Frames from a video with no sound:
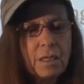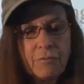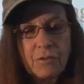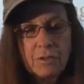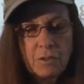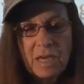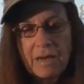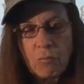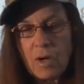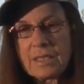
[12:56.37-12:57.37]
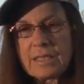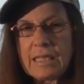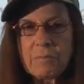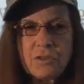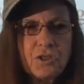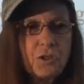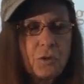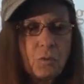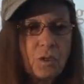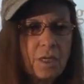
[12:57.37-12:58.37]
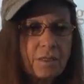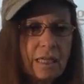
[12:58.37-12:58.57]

If you have one team of two,